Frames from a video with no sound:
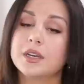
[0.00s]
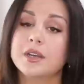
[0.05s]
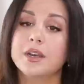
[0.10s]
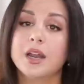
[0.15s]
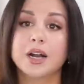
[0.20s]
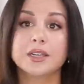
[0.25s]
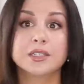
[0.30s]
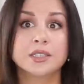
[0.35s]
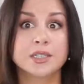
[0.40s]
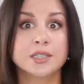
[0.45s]

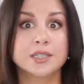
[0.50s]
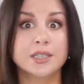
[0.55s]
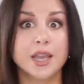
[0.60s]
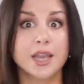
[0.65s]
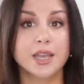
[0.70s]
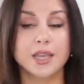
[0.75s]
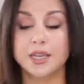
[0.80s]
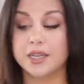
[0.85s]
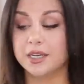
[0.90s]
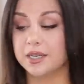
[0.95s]
Not to
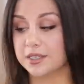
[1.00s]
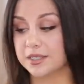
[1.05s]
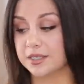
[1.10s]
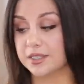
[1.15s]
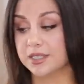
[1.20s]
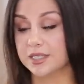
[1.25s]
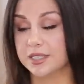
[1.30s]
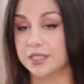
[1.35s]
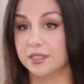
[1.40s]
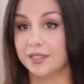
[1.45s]
say it
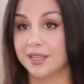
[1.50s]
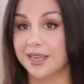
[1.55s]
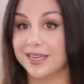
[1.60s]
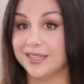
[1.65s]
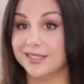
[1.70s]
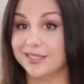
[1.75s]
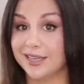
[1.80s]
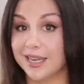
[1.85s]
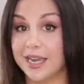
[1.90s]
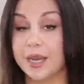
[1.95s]
isn't still
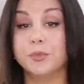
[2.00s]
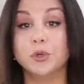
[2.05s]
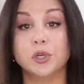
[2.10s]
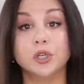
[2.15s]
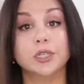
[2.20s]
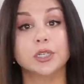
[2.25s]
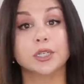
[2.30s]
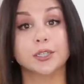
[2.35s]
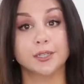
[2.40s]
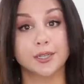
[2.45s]
a damn
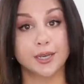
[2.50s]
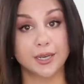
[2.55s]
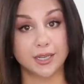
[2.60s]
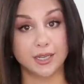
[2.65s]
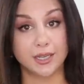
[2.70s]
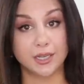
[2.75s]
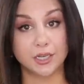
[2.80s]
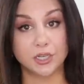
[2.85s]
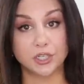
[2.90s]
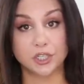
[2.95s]
good
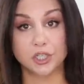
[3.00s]
legging in